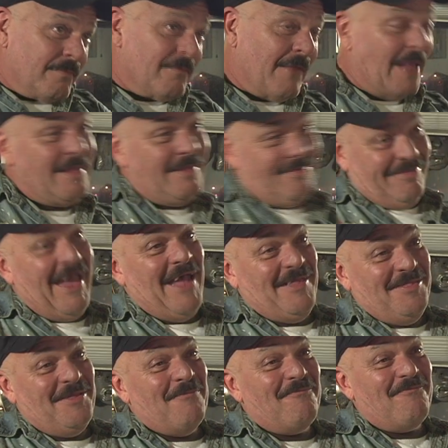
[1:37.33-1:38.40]
And
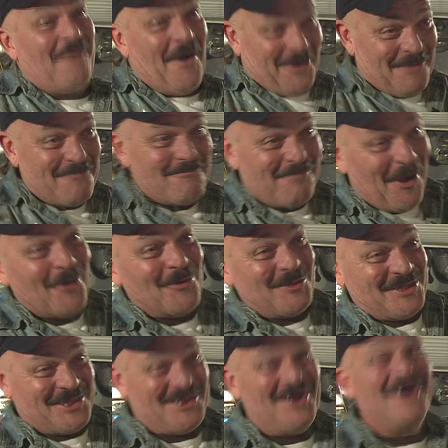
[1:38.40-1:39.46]
the fucking boat
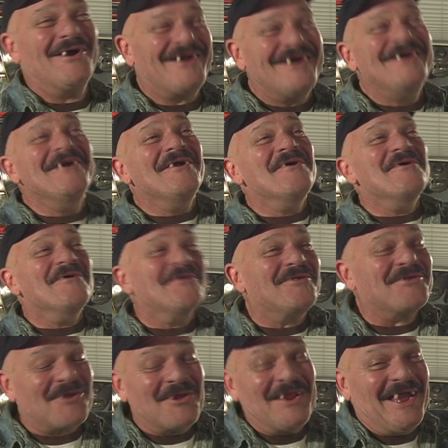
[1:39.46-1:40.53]
sunk. Well,
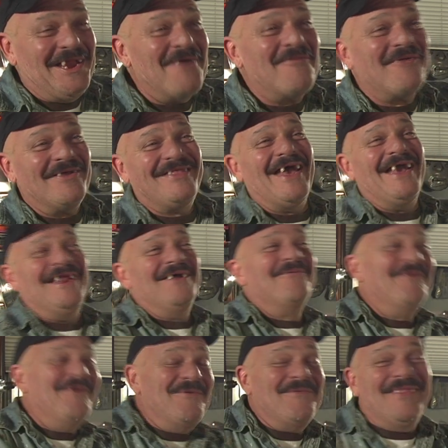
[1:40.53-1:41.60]
so they never
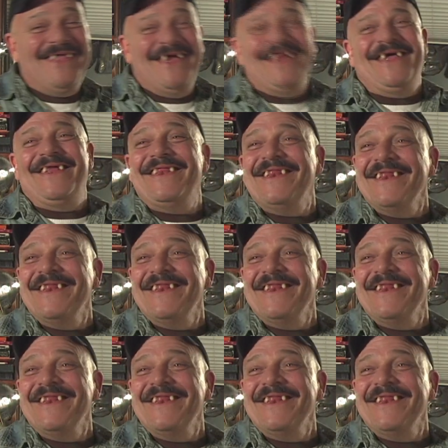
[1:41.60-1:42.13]
even did it.